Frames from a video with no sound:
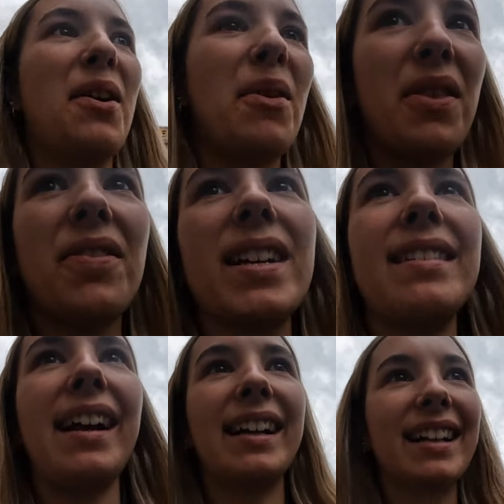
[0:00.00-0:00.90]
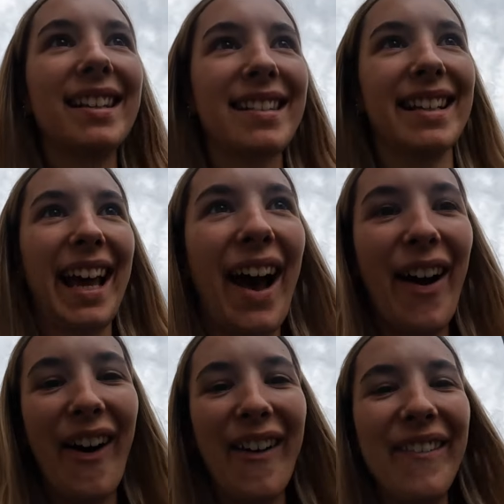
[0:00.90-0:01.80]
2 or 3 seconds to get
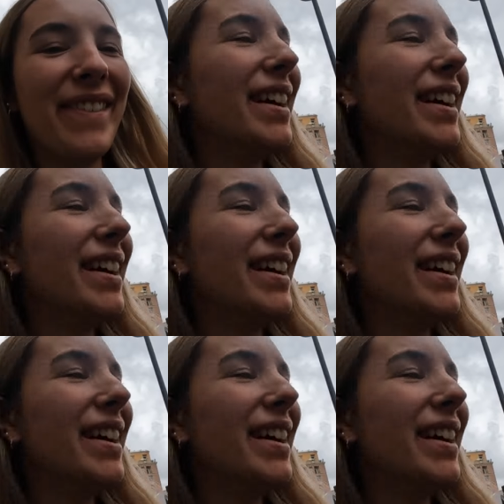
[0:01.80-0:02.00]
off.